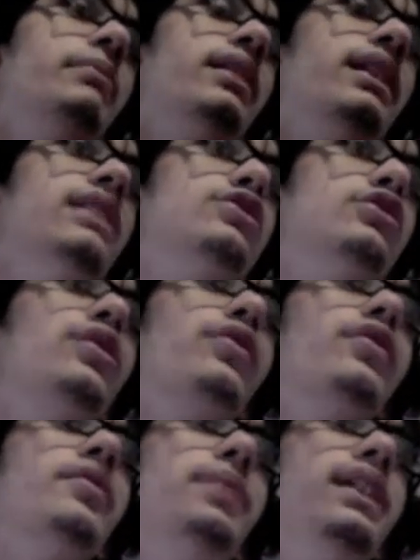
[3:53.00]
in my
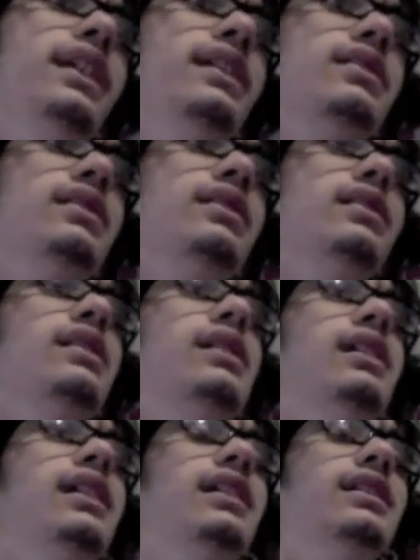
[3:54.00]
search for a band.
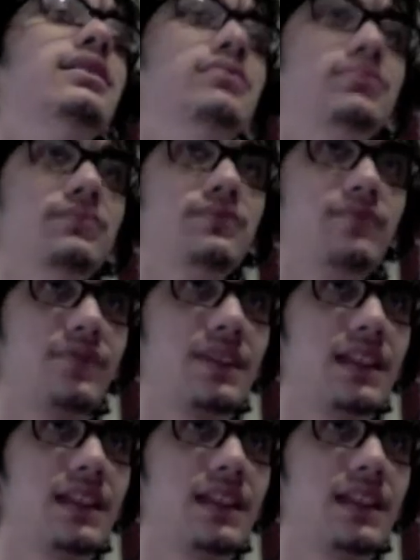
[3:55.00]
And